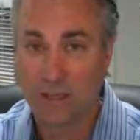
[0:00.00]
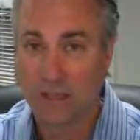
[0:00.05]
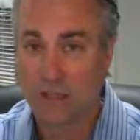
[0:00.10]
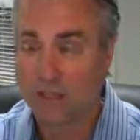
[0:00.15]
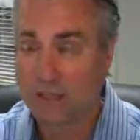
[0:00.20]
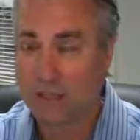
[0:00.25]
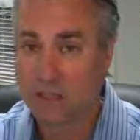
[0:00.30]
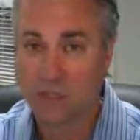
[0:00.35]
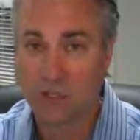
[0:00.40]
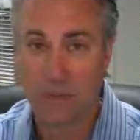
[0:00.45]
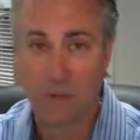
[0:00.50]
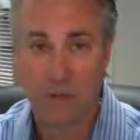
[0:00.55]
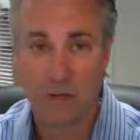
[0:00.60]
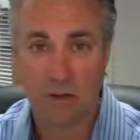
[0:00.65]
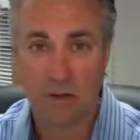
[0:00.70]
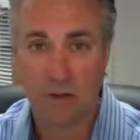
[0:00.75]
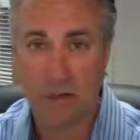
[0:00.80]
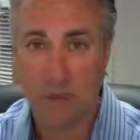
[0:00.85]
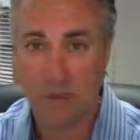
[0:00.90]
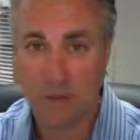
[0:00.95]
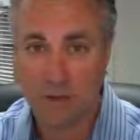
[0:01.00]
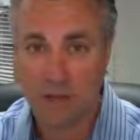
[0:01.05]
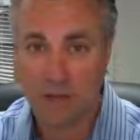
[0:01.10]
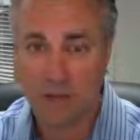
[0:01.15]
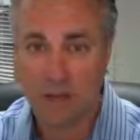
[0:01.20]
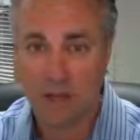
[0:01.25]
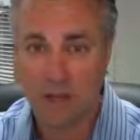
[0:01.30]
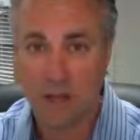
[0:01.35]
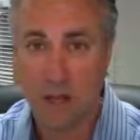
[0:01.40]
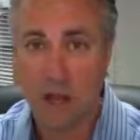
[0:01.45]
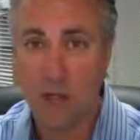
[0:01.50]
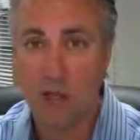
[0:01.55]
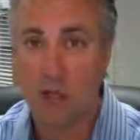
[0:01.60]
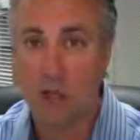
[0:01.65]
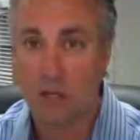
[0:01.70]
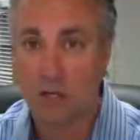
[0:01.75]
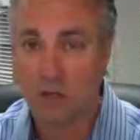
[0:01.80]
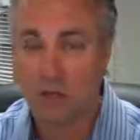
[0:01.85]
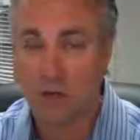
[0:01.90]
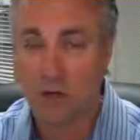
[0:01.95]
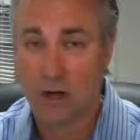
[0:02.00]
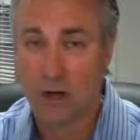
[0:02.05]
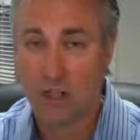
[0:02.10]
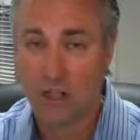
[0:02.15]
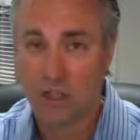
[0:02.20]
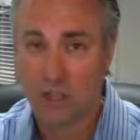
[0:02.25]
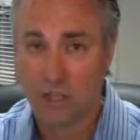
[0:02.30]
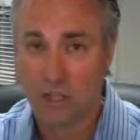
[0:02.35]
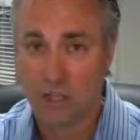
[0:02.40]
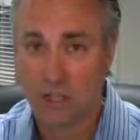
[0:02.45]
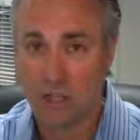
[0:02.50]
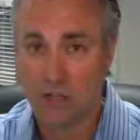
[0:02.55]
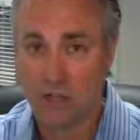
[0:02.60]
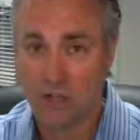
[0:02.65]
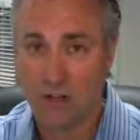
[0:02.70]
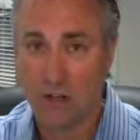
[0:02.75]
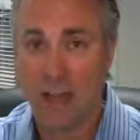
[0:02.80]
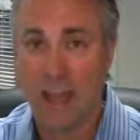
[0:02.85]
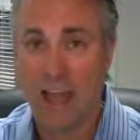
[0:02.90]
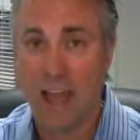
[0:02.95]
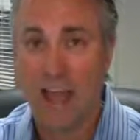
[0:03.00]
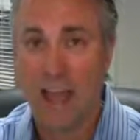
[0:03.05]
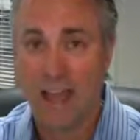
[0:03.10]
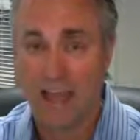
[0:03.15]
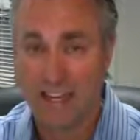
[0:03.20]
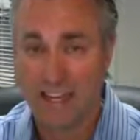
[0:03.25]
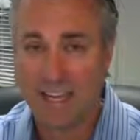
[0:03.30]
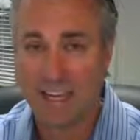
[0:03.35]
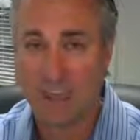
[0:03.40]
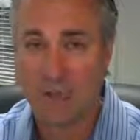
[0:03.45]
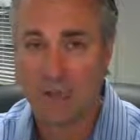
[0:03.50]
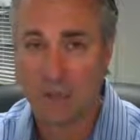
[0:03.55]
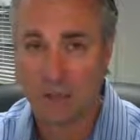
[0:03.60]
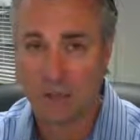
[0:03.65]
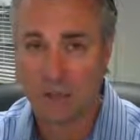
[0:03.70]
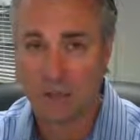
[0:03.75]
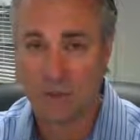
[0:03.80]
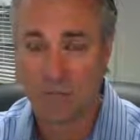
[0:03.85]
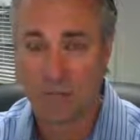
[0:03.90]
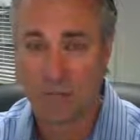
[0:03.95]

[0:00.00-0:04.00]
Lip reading: This is merely a meeting. You're trying to secure an interview.